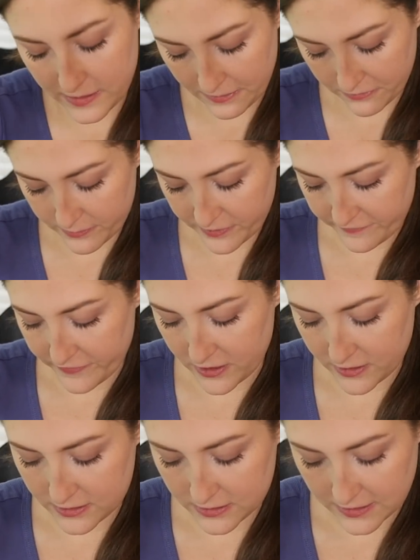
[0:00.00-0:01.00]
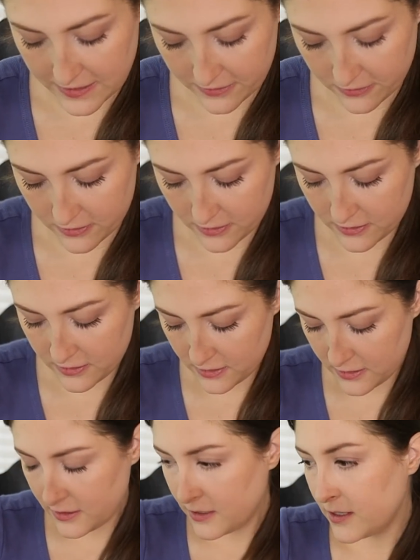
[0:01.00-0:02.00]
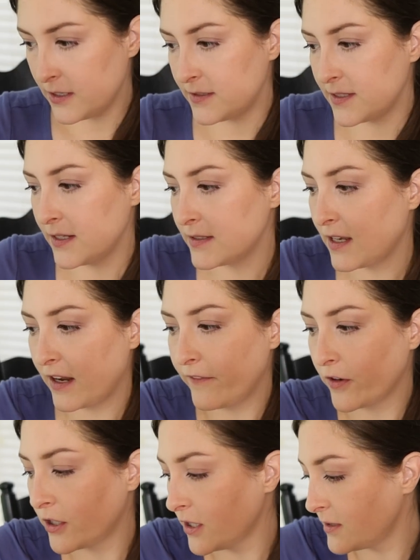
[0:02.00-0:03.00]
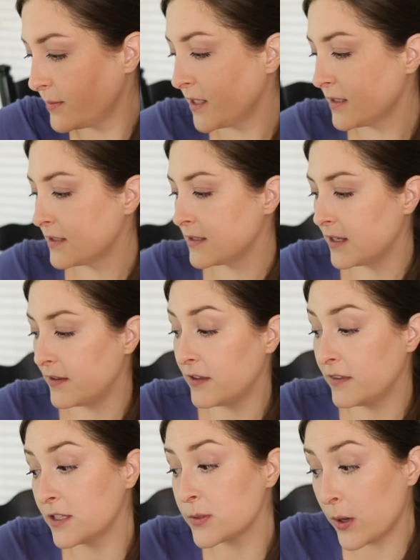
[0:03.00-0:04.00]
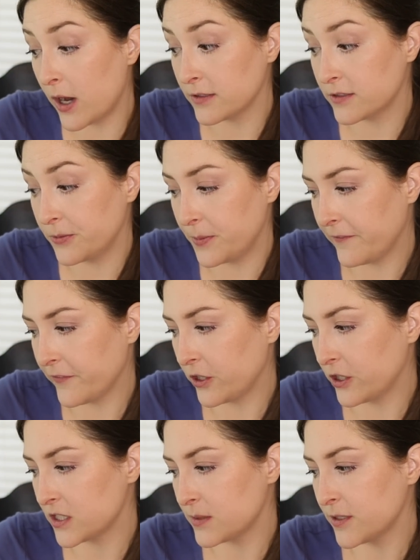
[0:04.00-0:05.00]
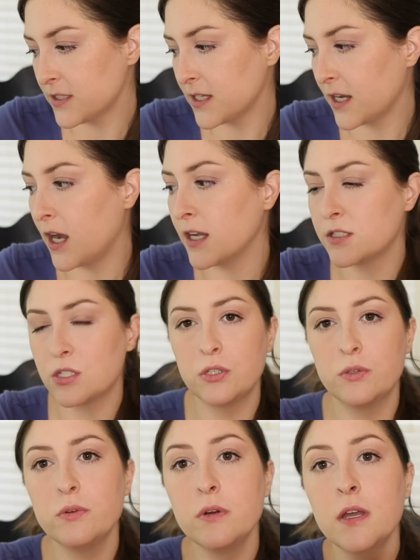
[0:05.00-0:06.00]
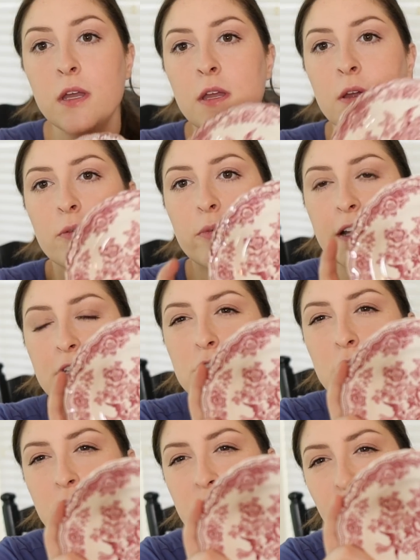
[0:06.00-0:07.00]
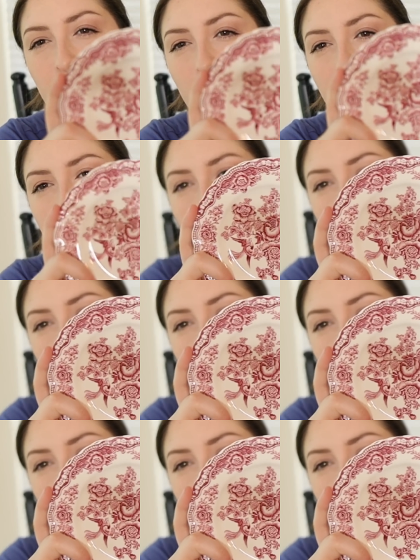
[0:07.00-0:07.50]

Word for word: that will be fun to style and set aside for Christmas. And then these will also be for Christmas. I got two red transferware